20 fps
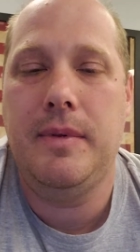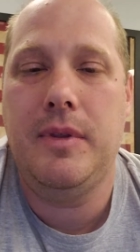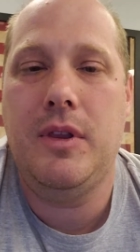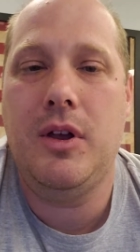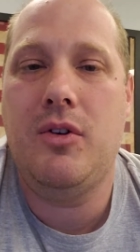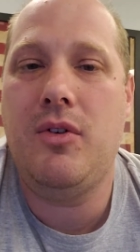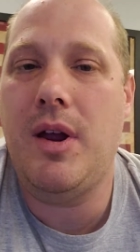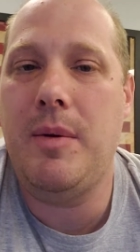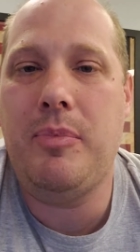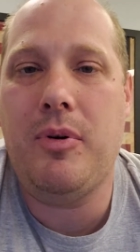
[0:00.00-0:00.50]
the
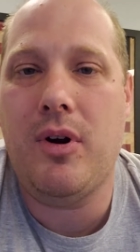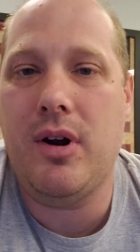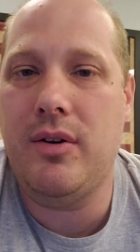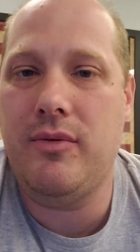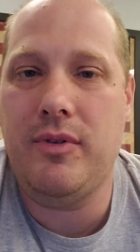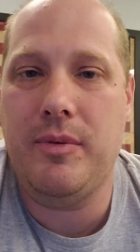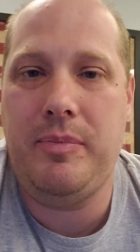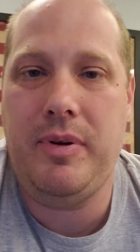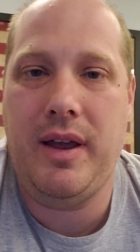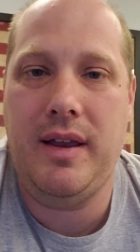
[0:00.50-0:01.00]
great part
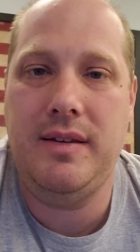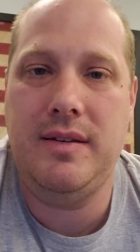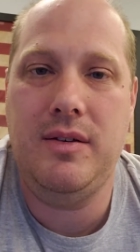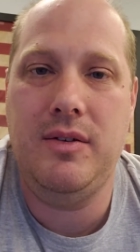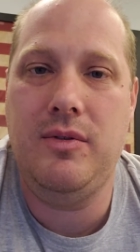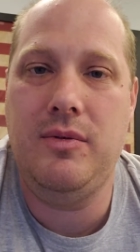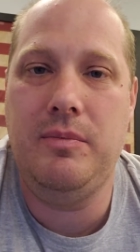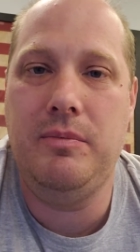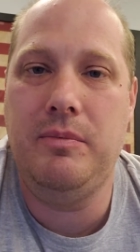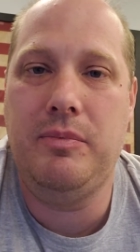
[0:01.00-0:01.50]
of
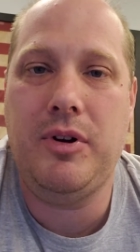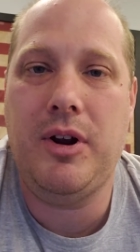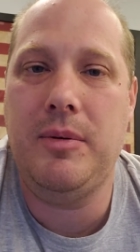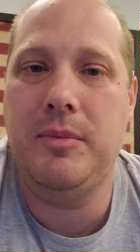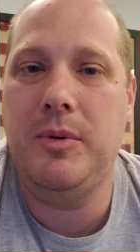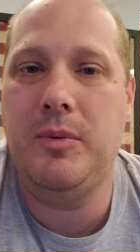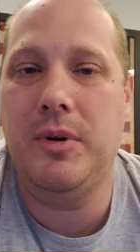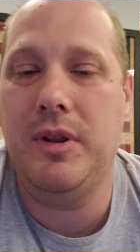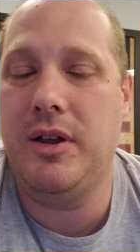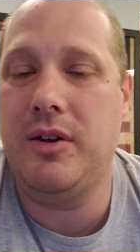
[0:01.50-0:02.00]
repent,
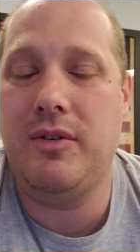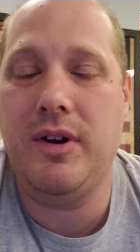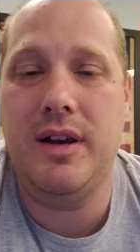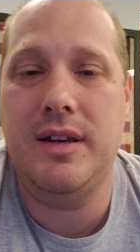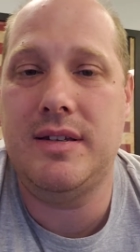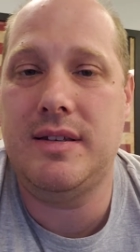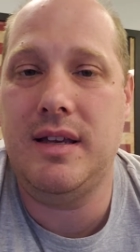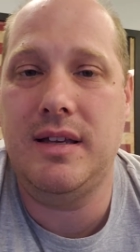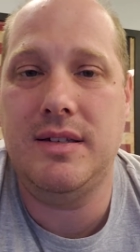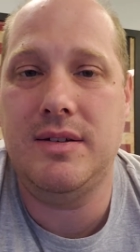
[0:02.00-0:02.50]
probably one of the
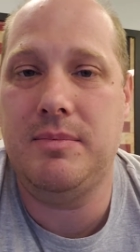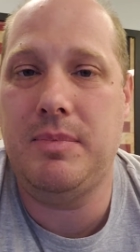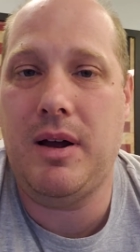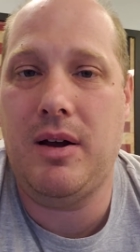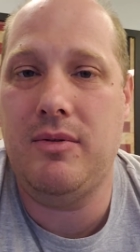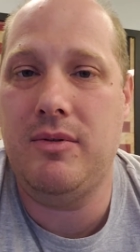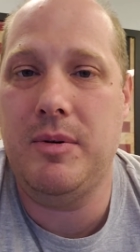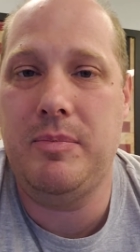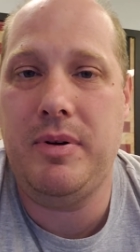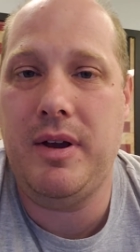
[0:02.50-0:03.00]
greatest things
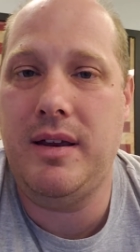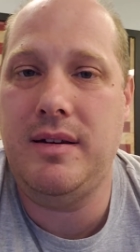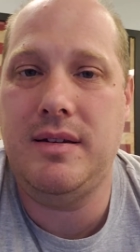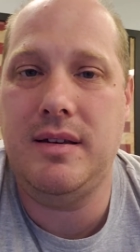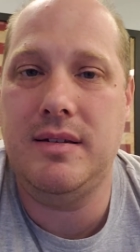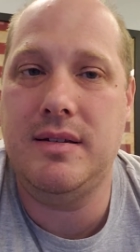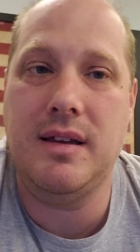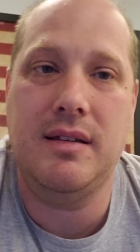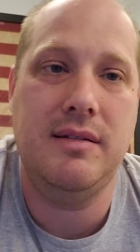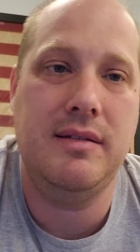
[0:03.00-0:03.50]
about
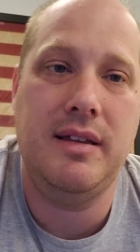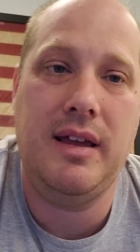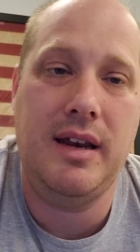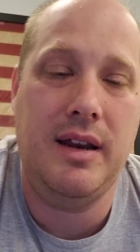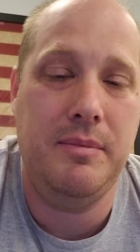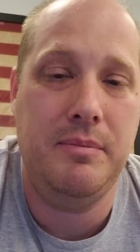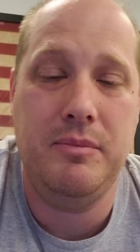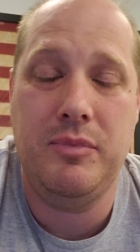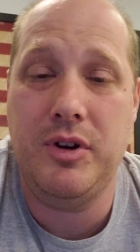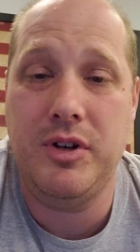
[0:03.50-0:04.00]
repentance, other than
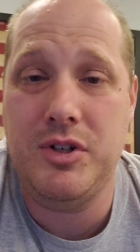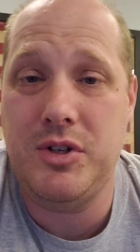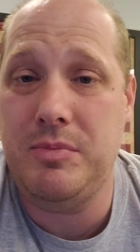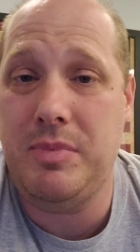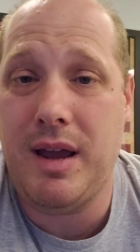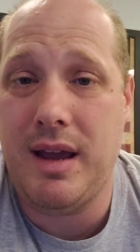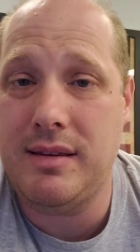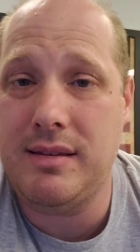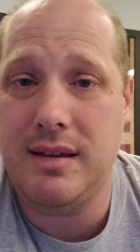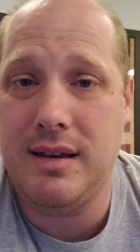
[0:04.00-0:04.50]
it brings you
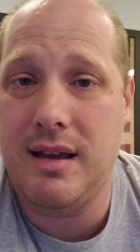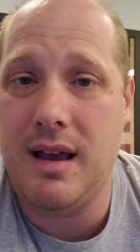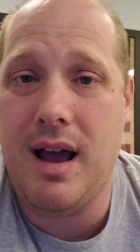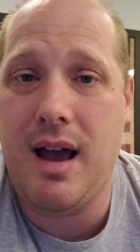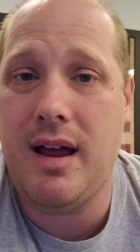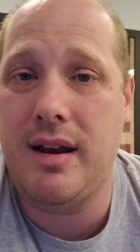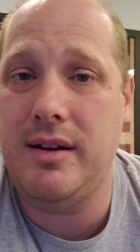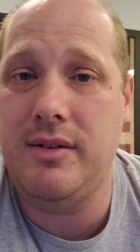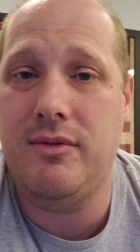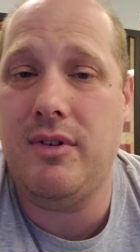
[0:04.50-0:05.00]
back to
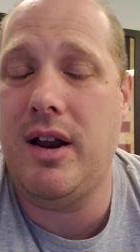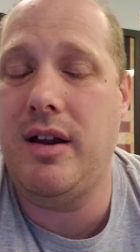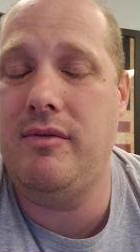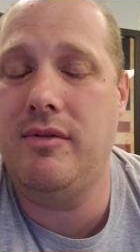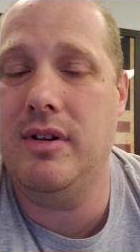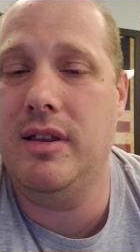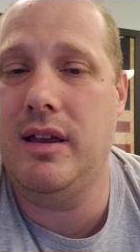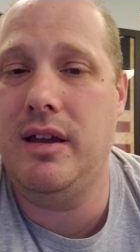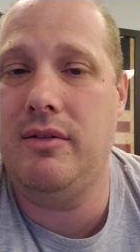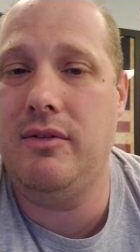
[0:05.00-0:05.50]
God and right
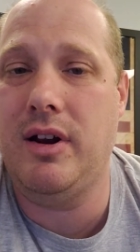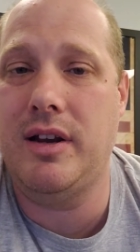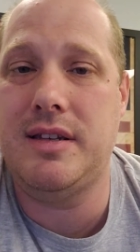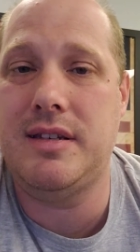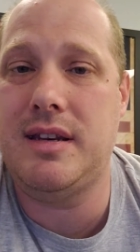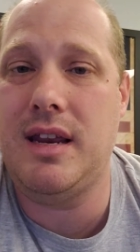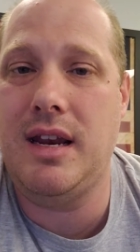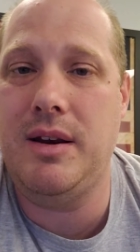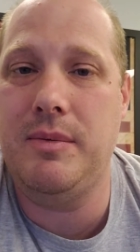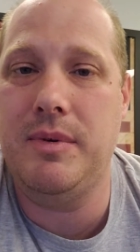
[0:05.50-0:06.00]
right
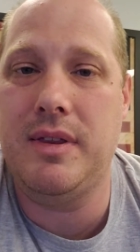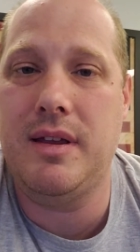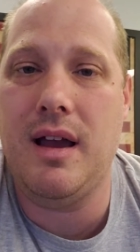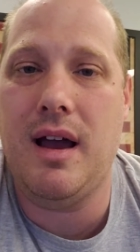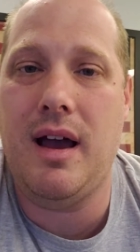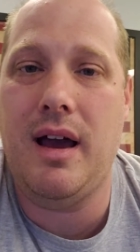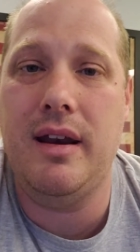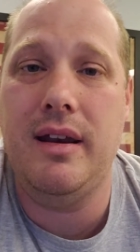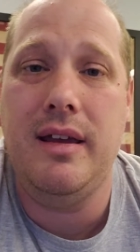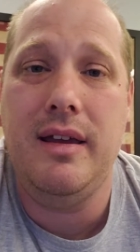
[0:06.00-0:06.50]
standing with
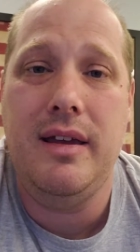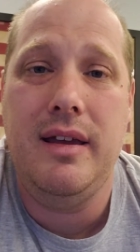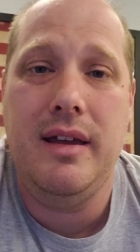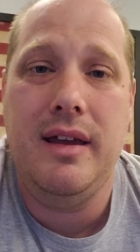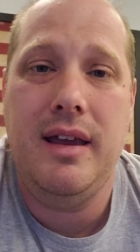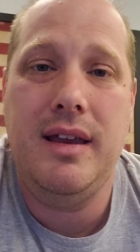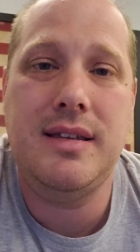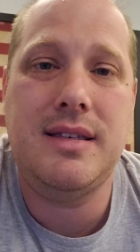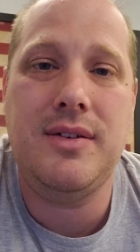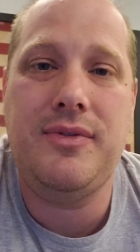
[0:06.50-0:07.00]
God,
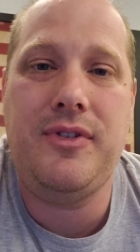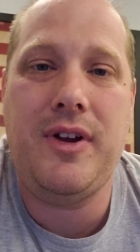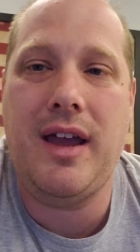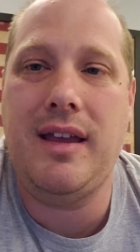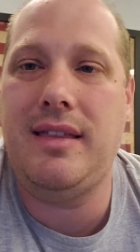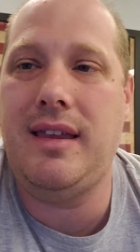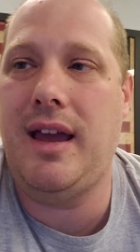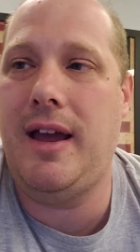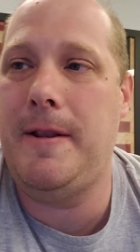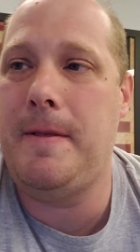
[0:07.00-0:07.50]
is the
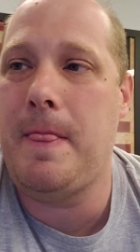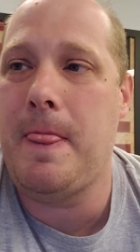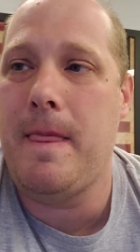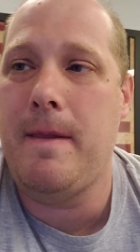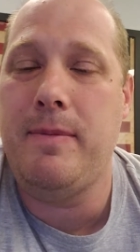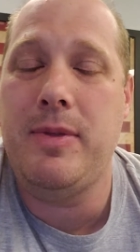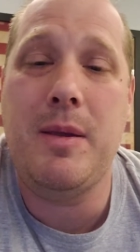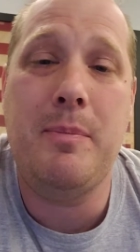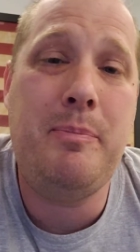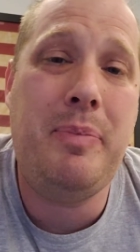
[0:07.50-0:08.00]
fact that
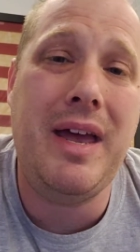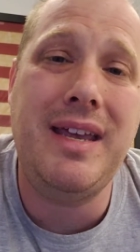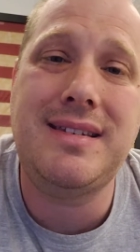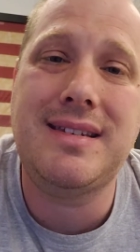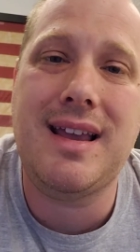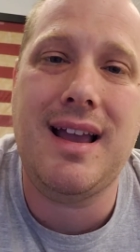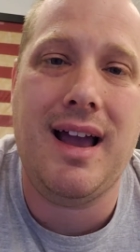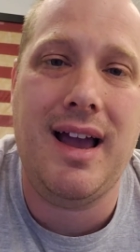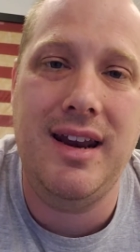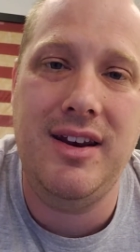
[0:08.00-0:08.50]
the best
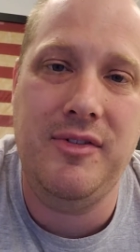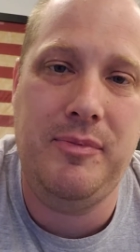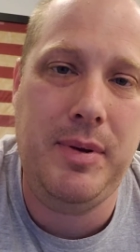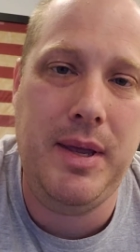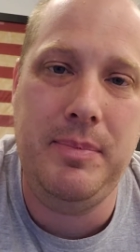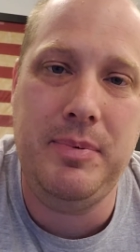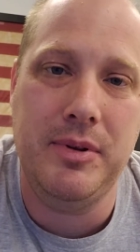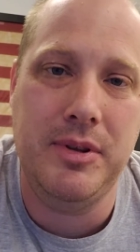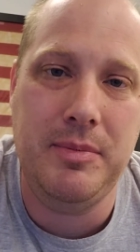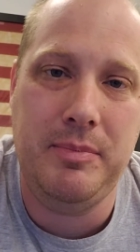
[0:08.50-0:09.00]
kind of
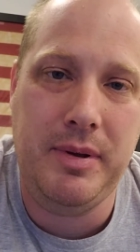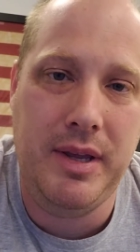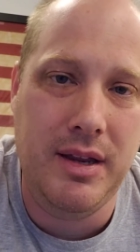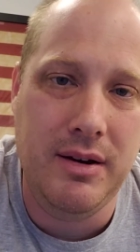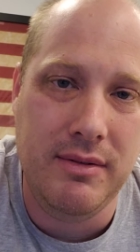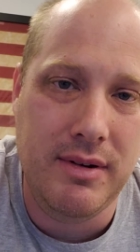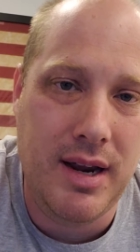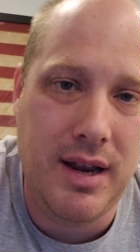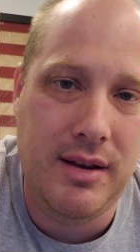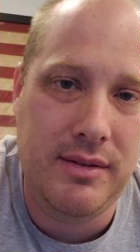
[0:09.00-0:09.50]
people to be
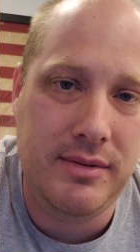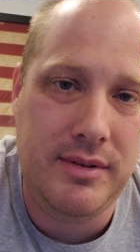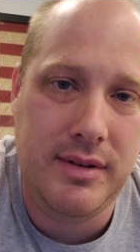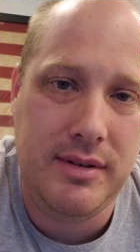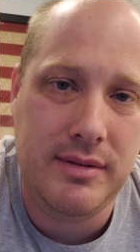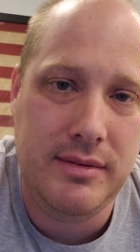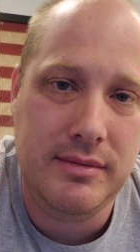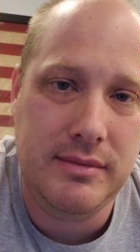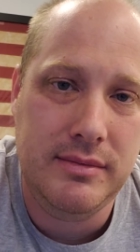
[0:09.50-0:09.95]
around